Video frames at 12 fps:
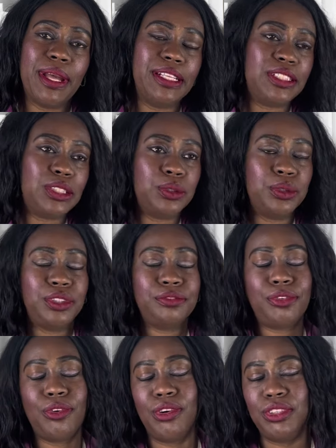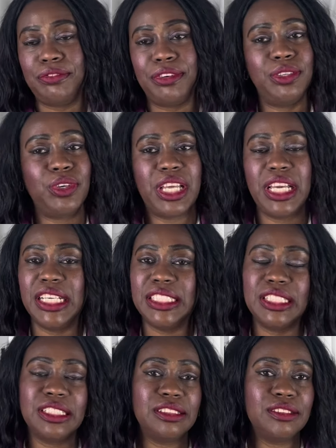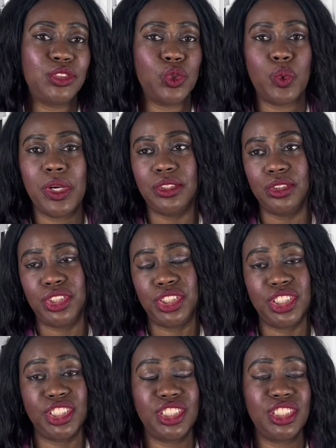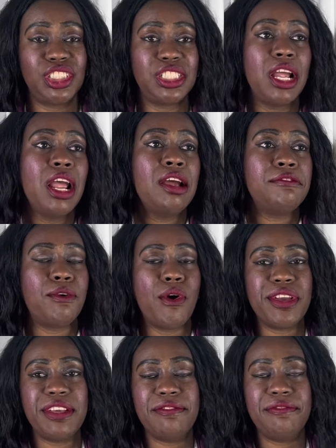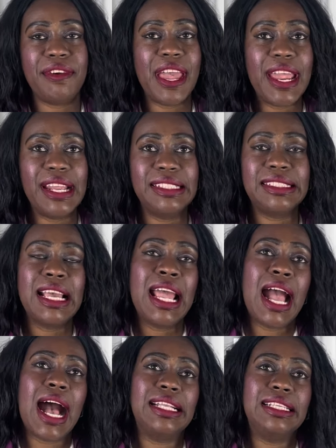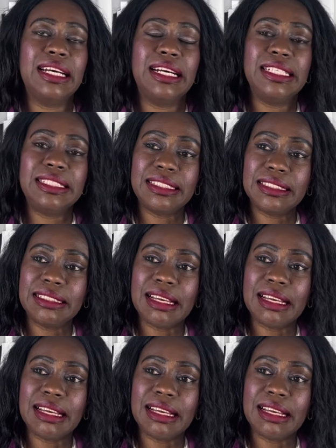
pantsuit for different occasions, to wear to church, for events, and Easter